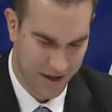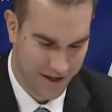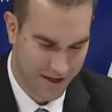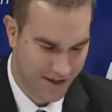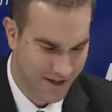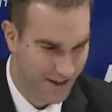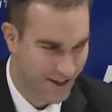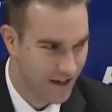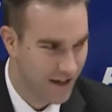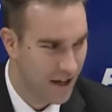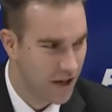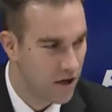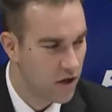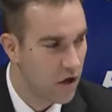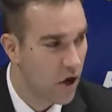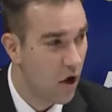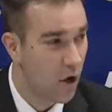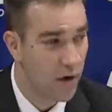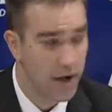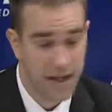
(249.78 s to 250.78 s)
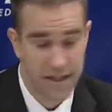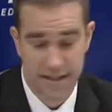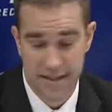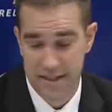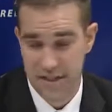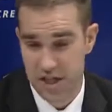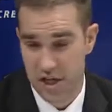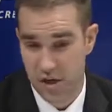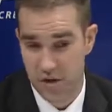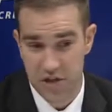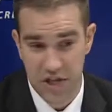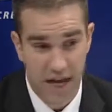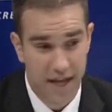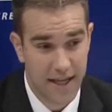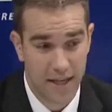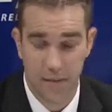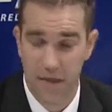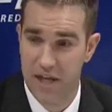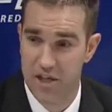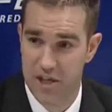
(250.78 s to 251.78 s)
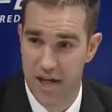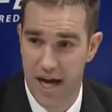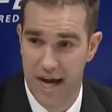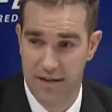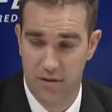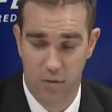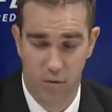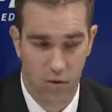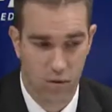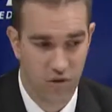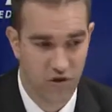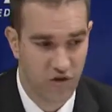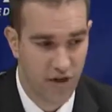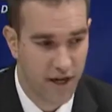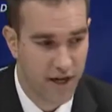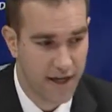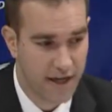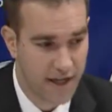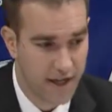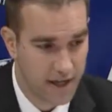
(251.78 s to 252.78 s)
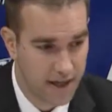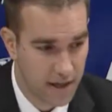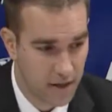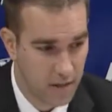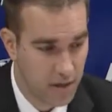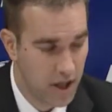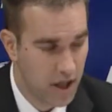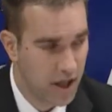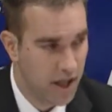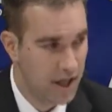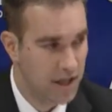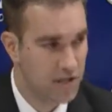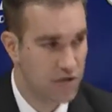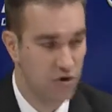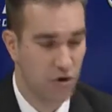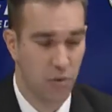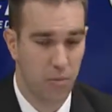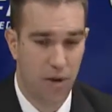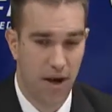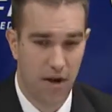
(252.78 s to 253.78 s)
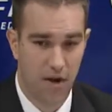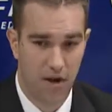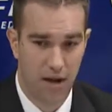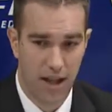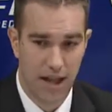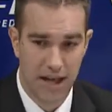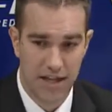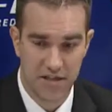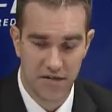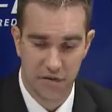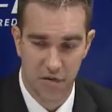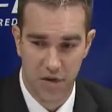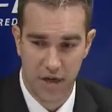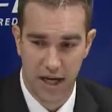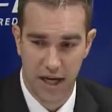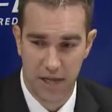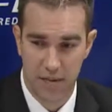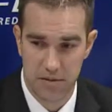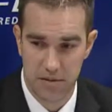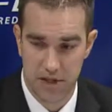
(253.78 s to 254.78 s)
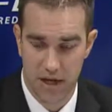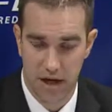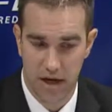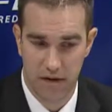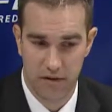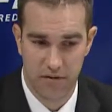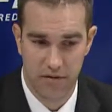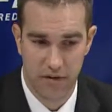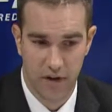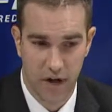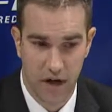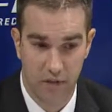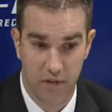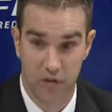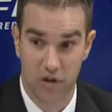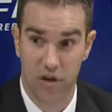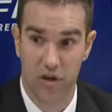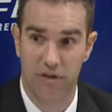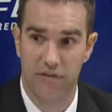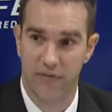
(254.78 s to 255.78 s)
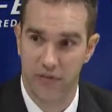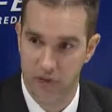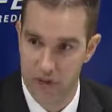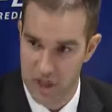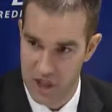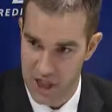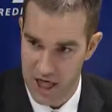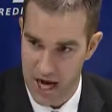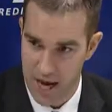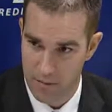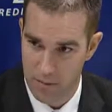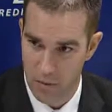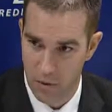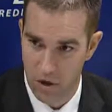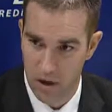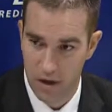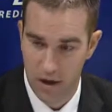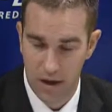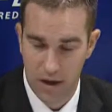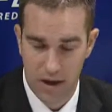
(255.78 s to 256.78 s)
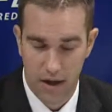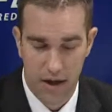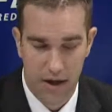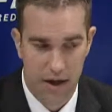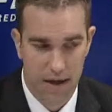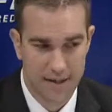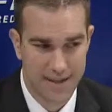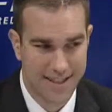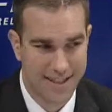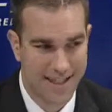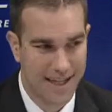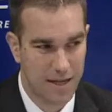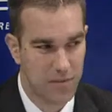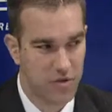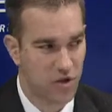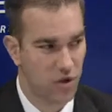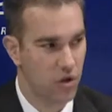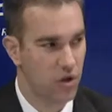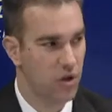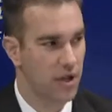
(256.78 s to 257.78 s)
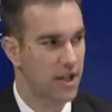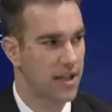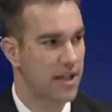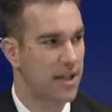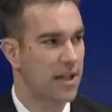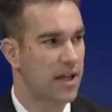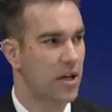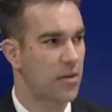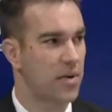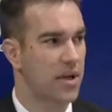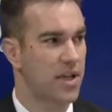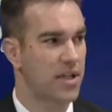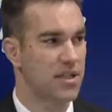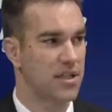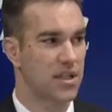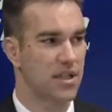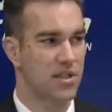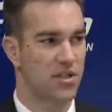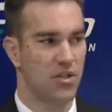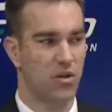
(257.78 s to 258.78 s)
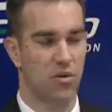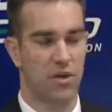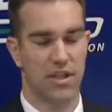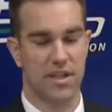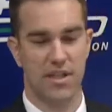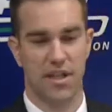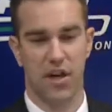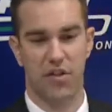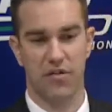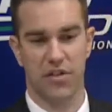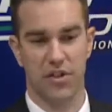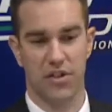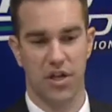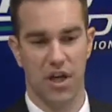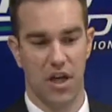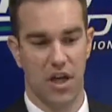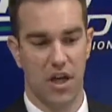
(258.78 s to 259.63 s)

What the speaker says: Yeah. No, it is. And, you know, Johnny can make shots. We're trying to get him. He's doing better the last few games of looking for his shot more. Teams early in the year, because he is so unselfish,